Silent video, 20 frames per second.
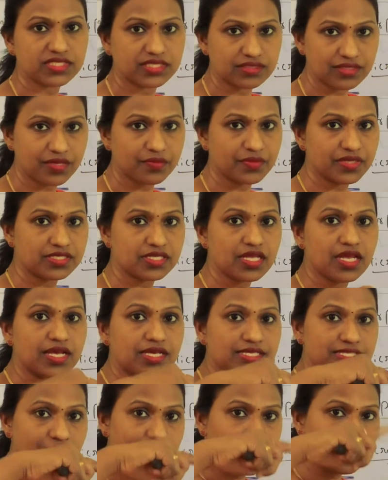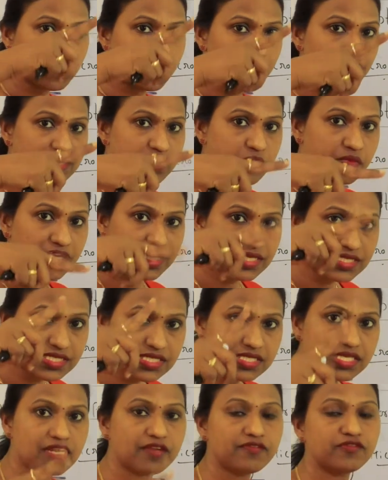That means cytoplasm
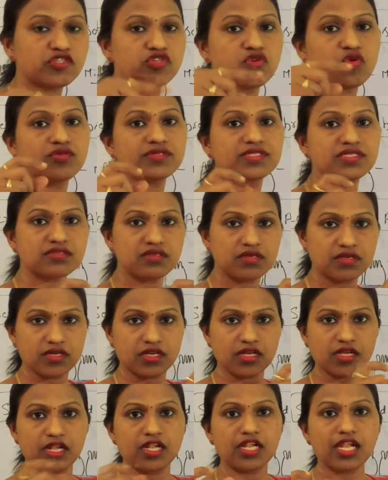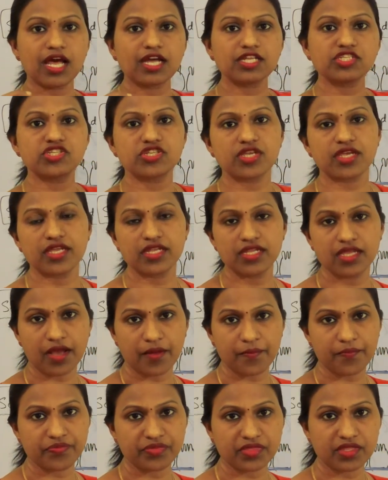itself shows large
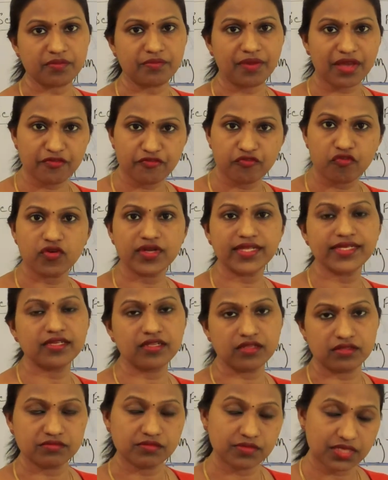area by folding,